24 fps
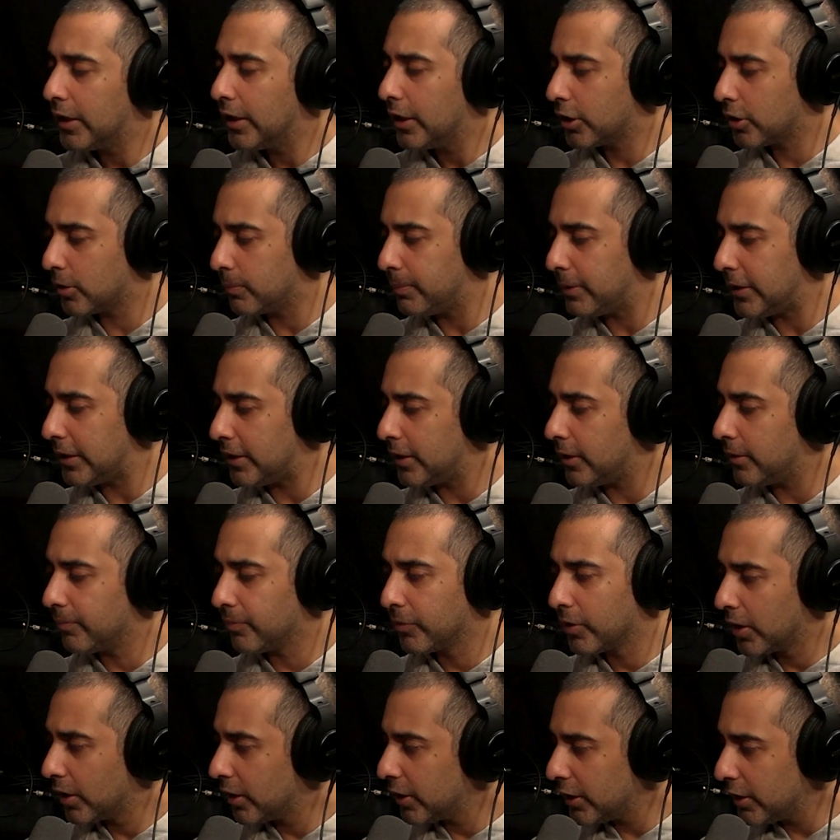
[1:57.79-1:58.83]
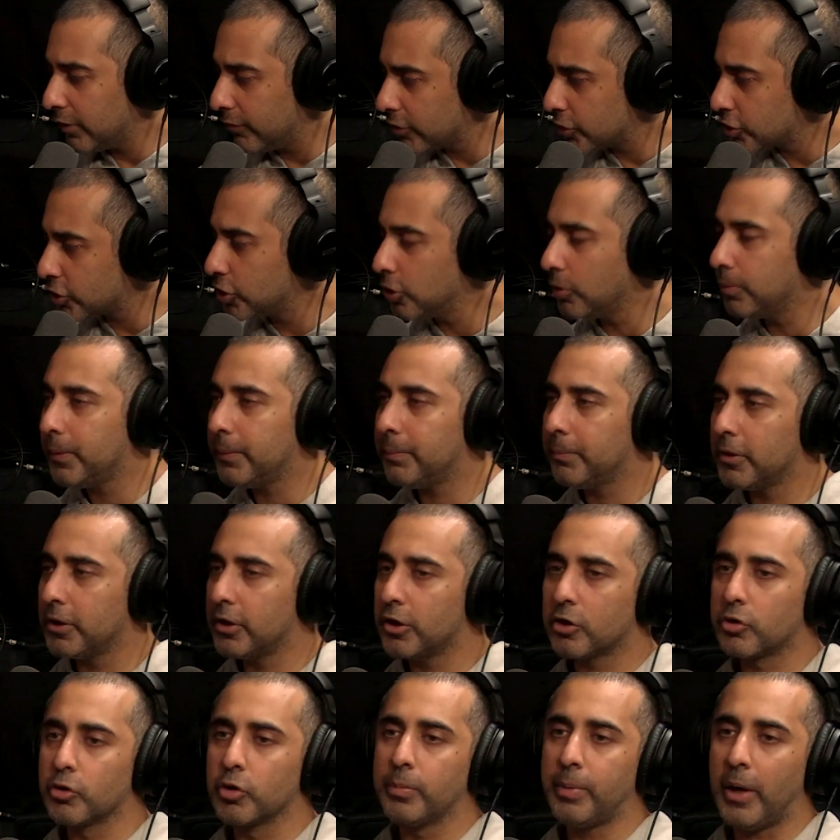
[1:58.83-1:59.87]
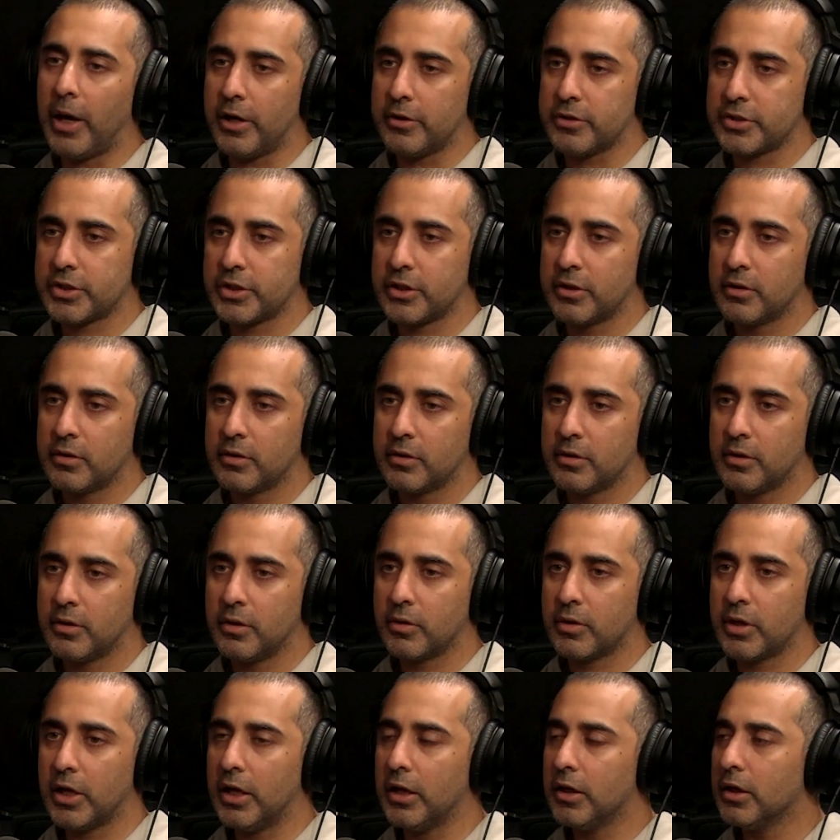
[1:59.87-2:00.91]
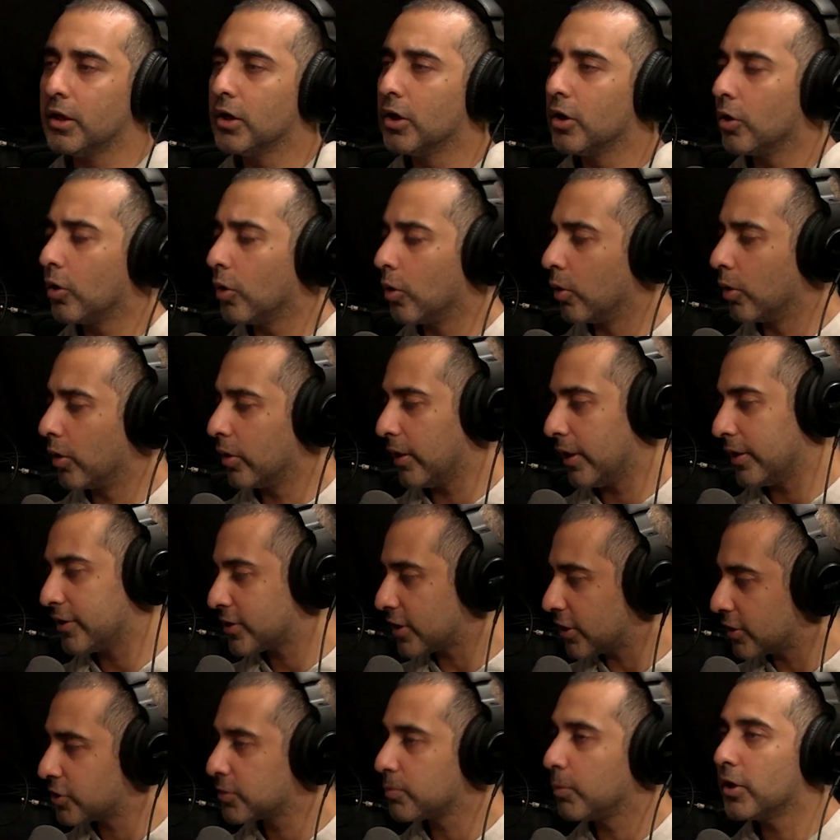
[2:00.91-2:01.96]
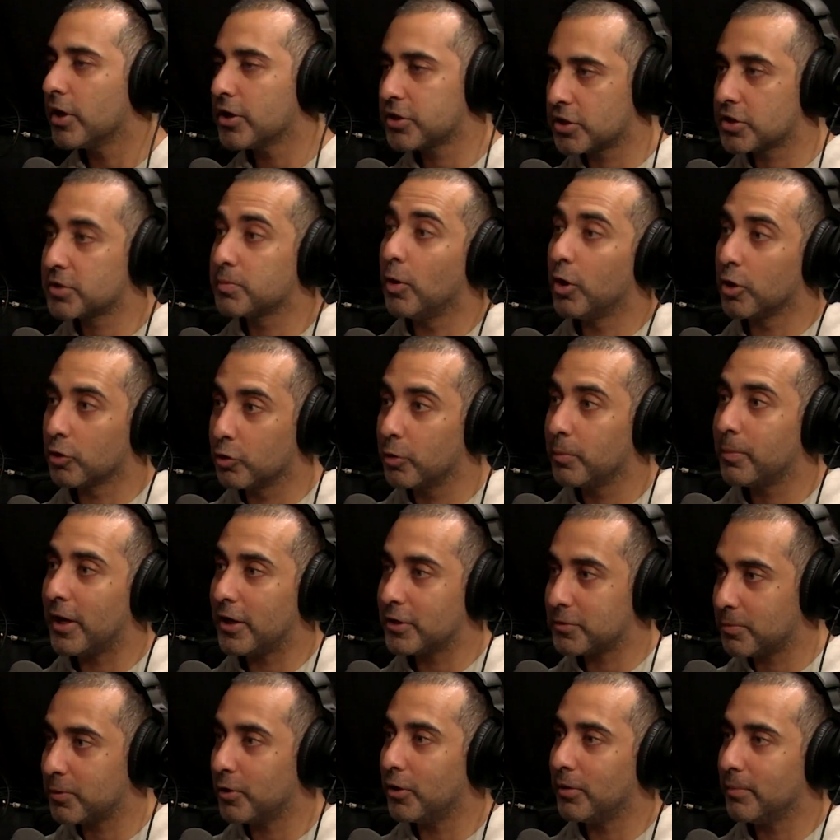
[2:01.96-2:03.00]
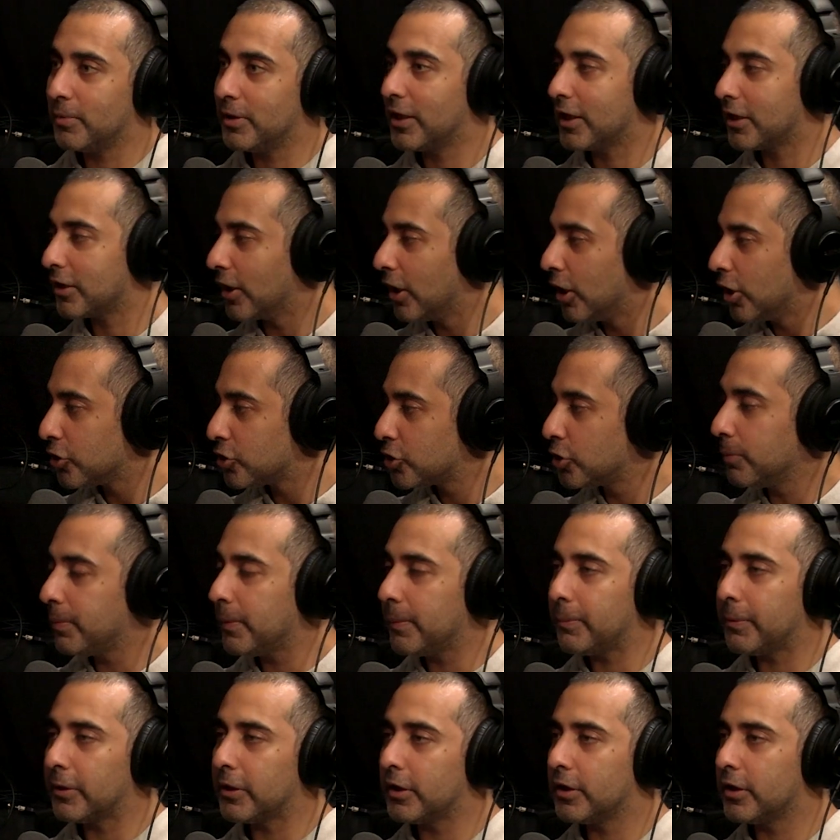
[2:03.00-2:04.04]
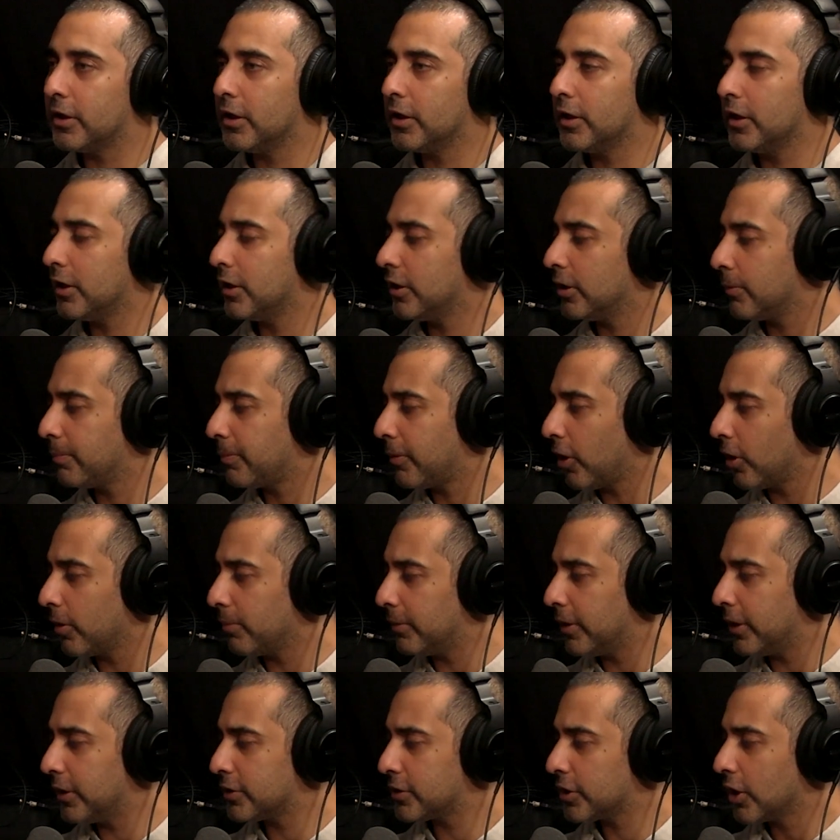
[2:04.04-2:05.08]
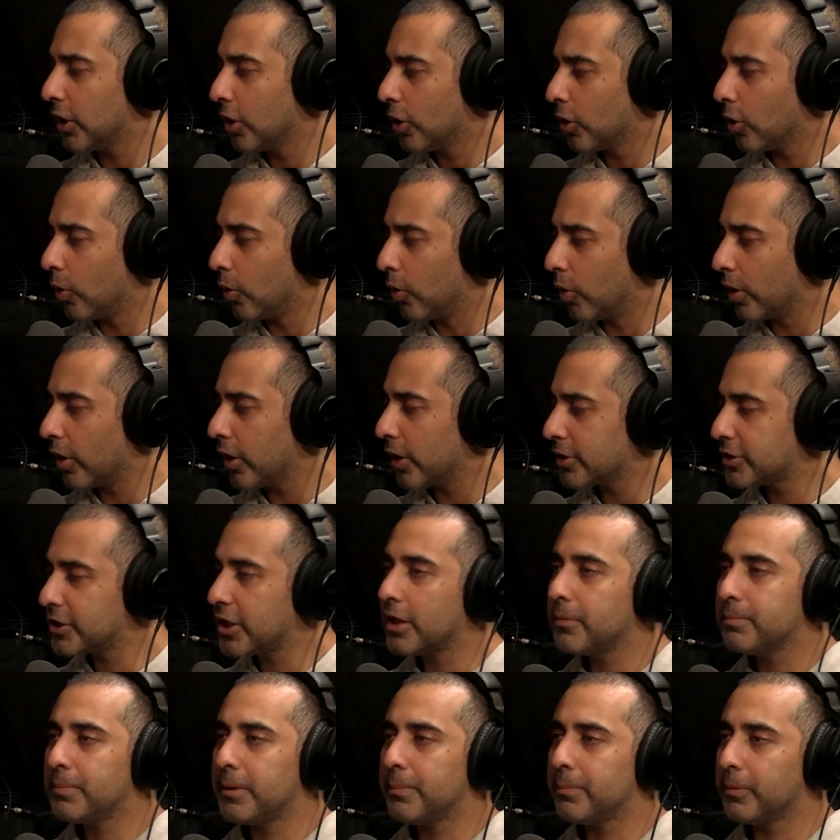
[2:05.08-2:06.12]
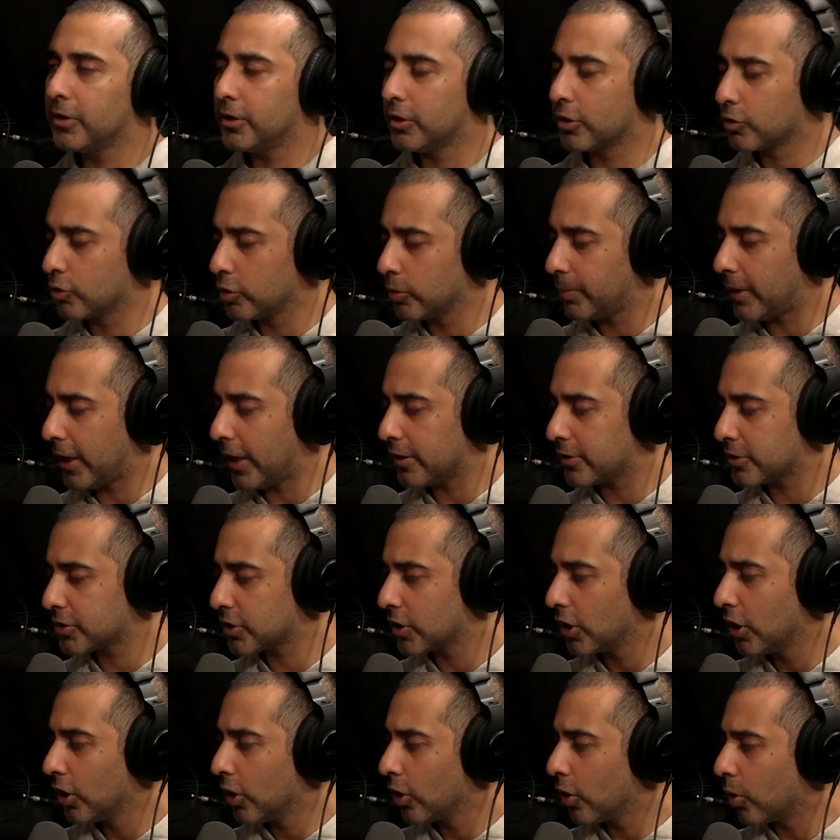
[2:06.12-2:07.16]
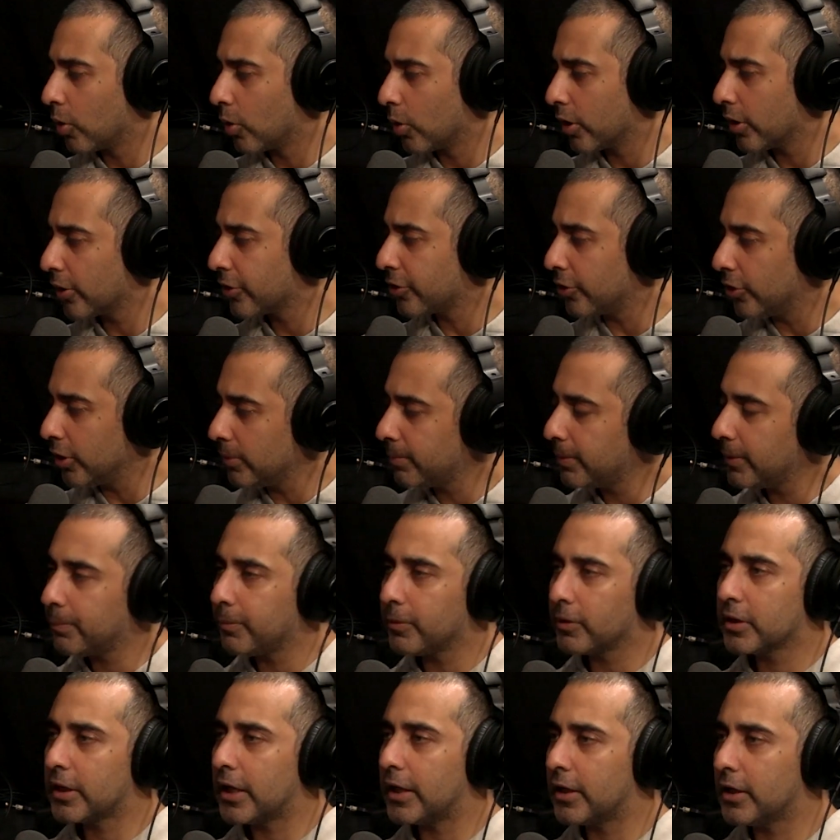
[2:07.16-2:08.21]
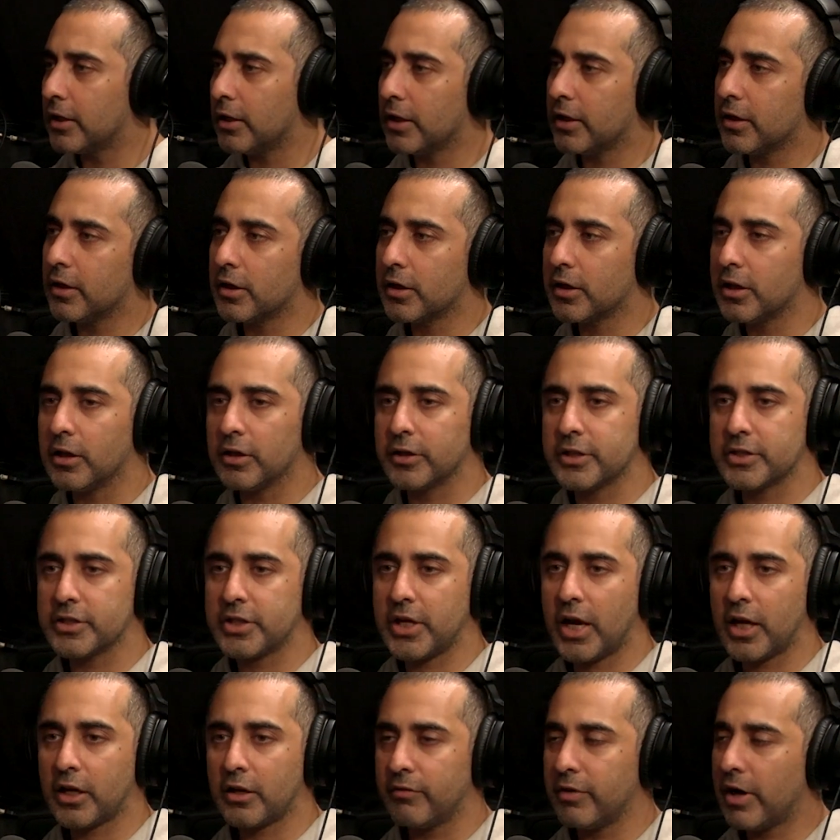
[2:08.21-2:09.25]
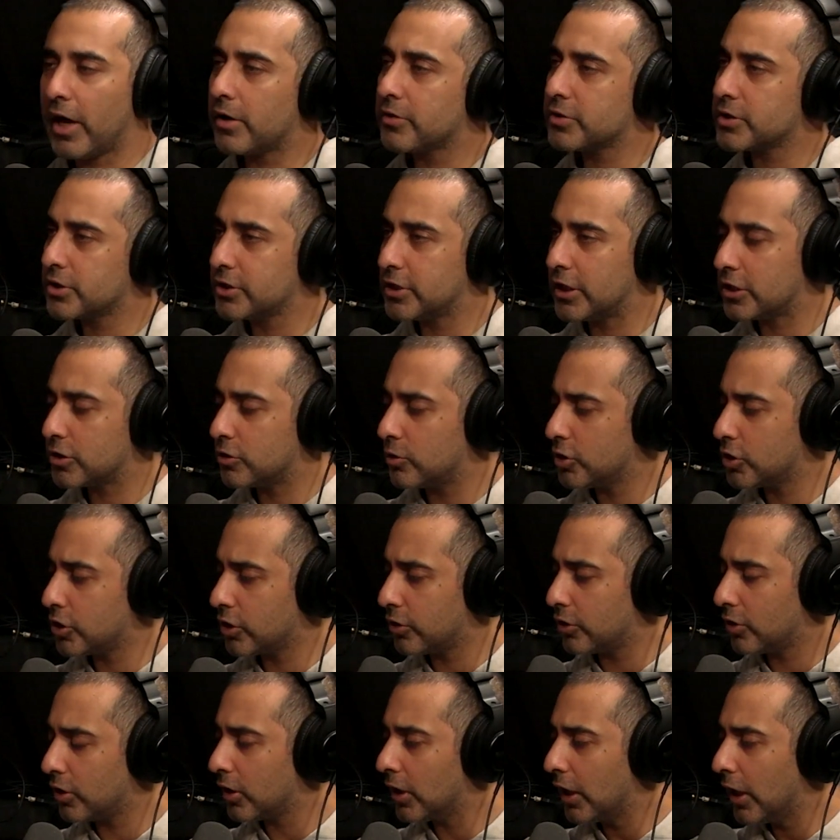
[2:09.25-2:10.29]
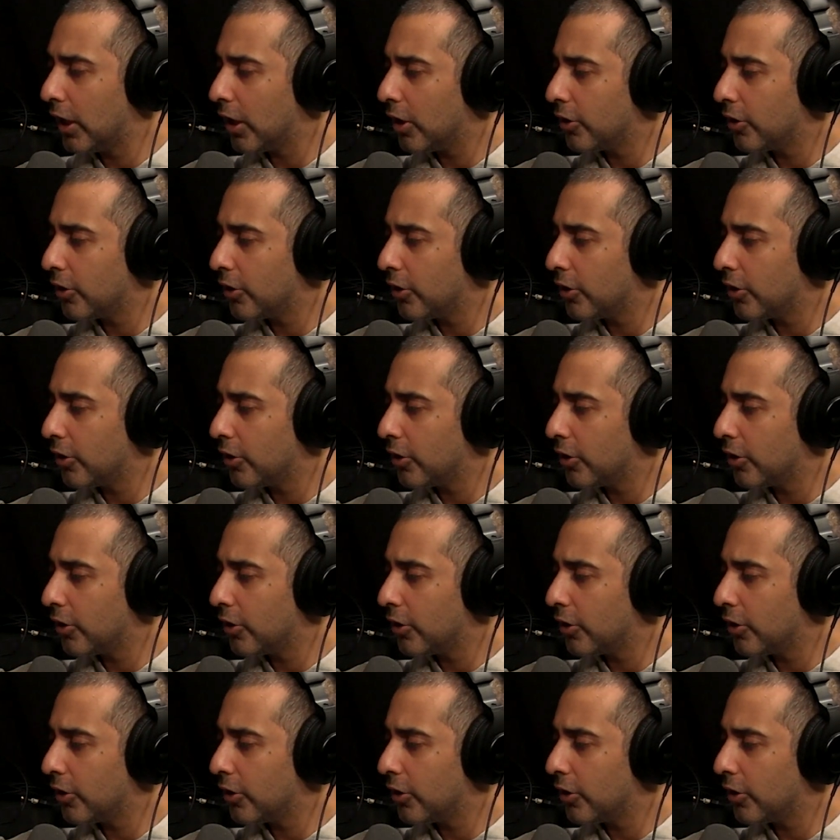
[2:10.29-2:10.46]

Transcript: It could be even two people in a group house, okay? Or it's a small group house, but you know what I mean? Like two people in an apartment, or 10 people in a group house, or 30 people getting like a cul-de-sac of houses next to each other.